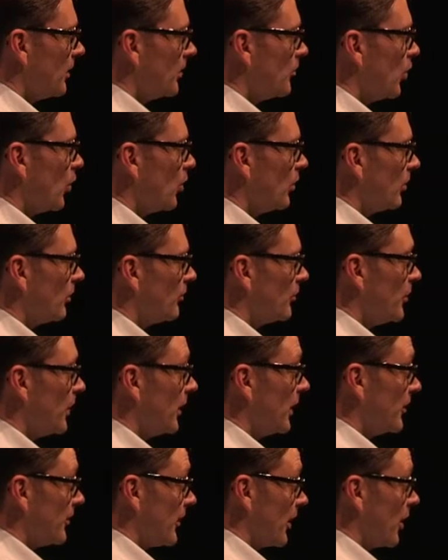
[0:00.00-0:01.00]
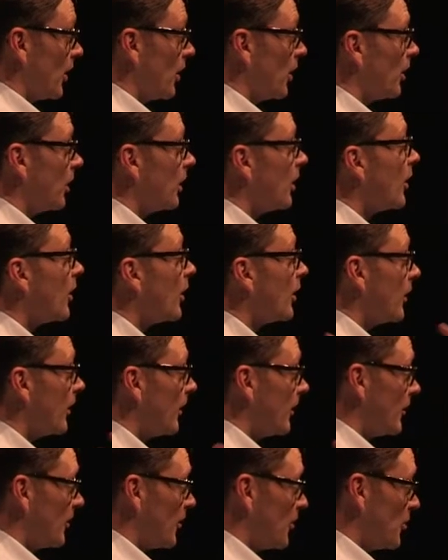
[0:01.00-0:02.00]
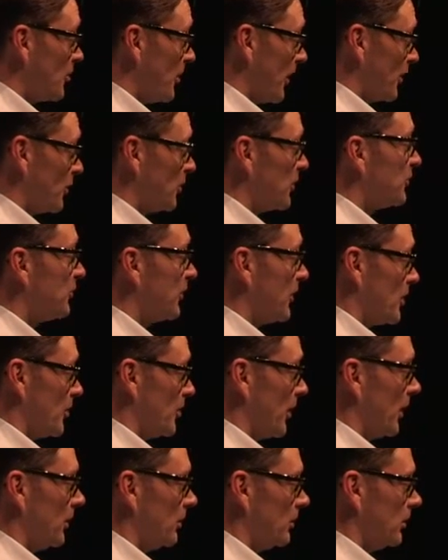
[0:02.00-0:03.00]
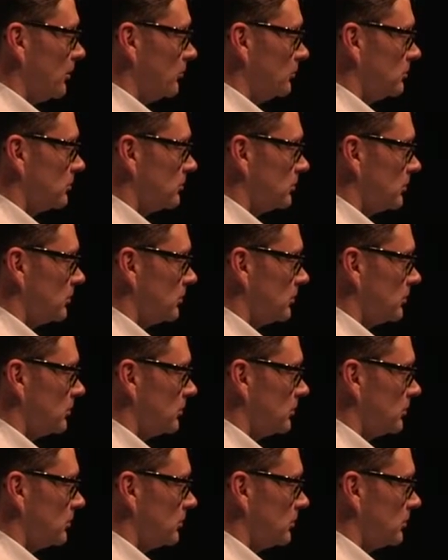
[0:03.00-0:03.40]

the more familiar they are, the better we feel about them.